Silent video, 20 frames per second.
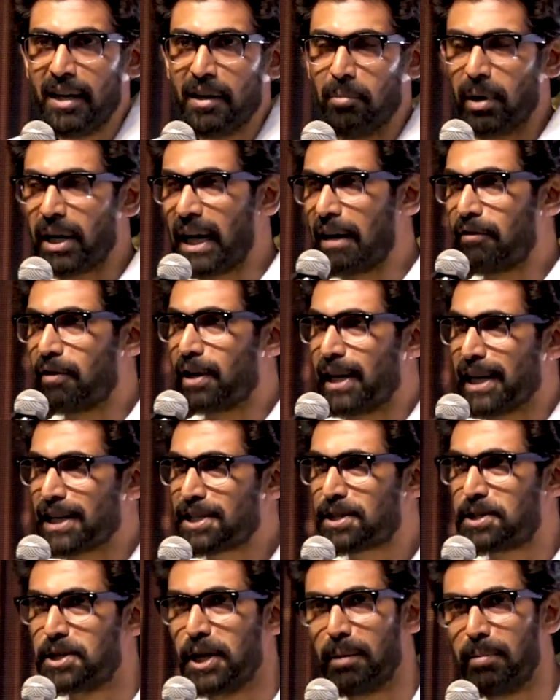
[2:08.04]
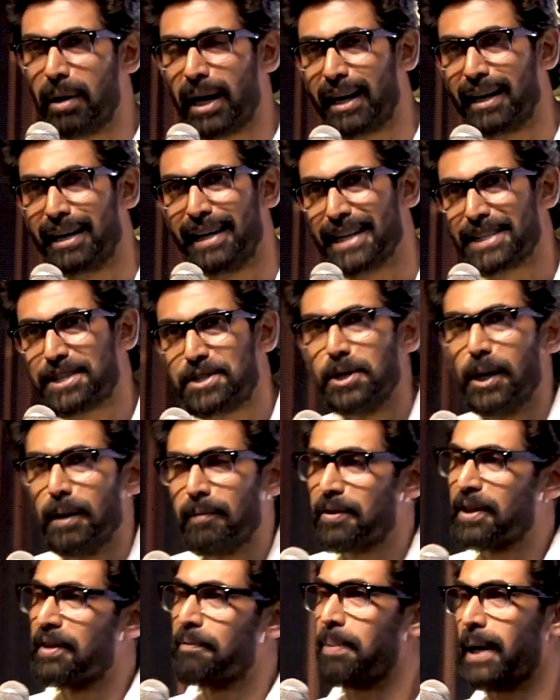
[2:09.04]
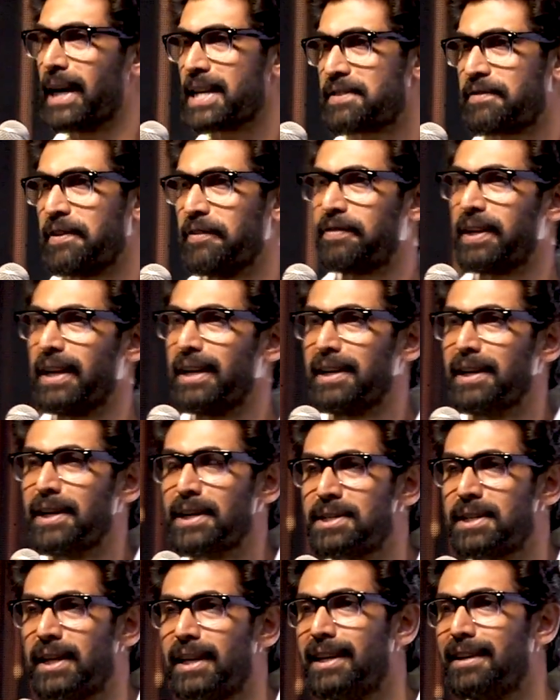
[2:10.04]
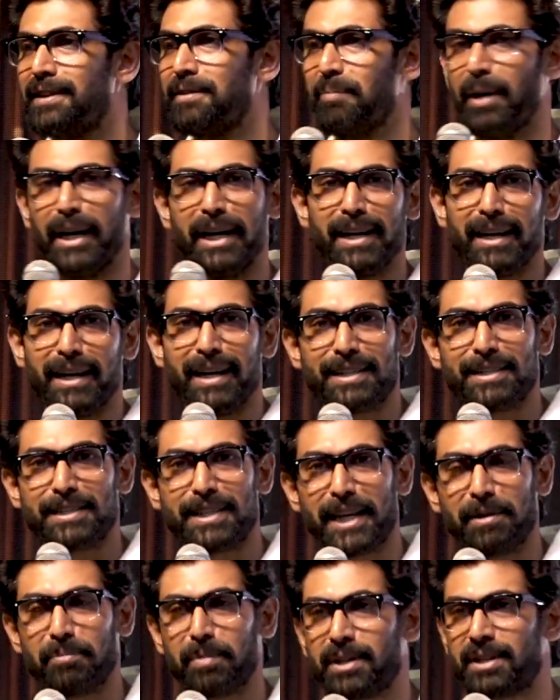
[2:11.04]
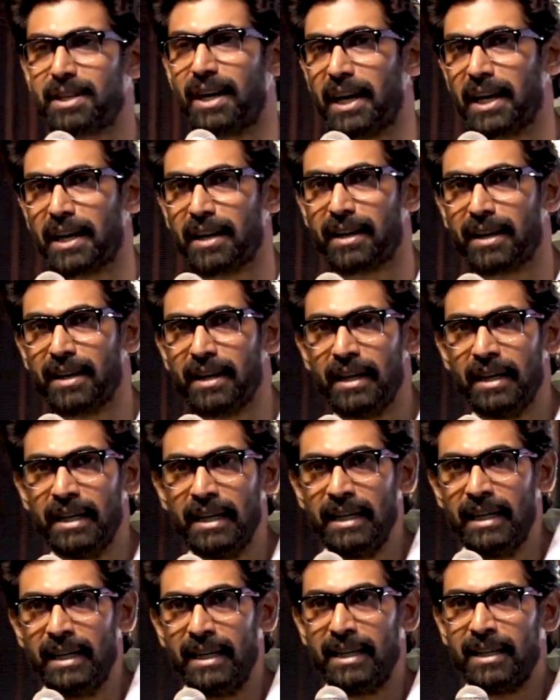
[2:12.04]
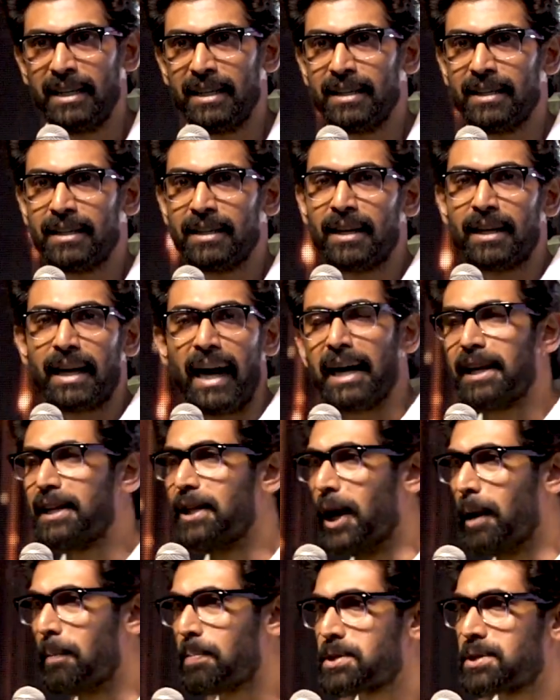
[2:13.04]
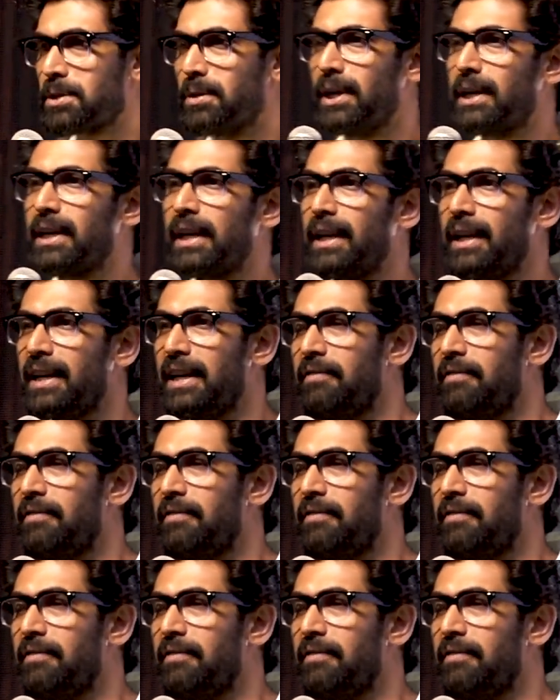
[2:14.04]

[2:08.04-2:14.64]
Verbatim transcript: But I have a desk job. I had a desk job for the past fifteen years in media and entertainment. I had the opportunity in